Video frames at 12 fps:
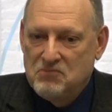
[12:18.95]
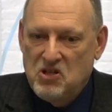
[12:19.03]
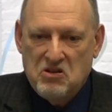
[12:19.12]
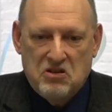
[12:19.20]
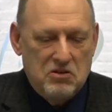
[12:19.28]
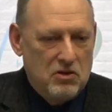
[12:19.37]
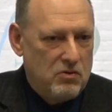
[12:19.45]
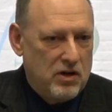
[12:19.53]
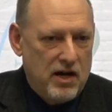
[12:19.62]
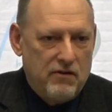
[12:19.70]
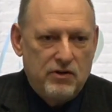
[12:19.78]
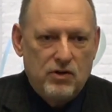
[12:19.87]
You can do
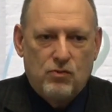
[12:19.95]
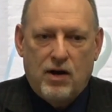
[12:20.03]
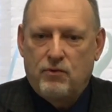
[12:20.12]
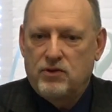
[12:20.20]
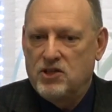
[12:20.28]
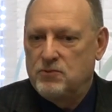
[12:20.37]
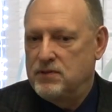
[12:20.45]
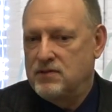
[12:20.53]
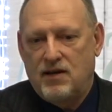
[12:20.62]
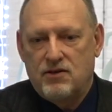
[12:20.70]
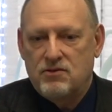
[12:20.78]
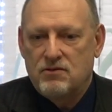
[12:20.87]
whatever you want with his
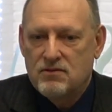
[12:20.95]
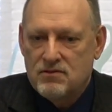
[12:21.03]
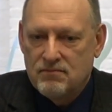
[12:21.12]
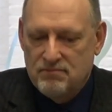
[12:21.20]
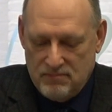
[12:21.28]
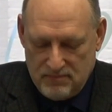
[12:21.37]
possessions.